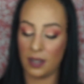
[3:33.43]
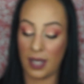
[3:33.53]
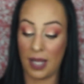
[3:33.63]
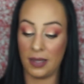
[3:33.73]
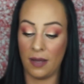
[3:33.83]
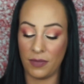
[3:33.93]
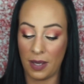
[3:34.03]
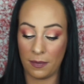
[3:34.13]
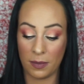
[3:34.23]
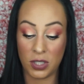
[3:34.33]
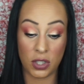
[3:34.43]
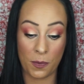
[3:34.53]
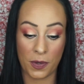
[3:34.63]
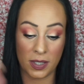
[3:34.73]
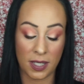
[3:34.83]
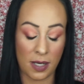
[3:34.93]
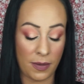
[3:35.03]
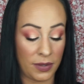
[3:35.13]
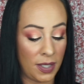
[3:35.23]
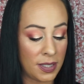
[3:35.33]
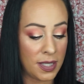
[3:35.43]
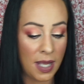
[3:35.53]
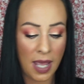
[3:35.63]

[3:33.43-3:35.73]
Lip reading: Like, I love them. I'm super excited about this.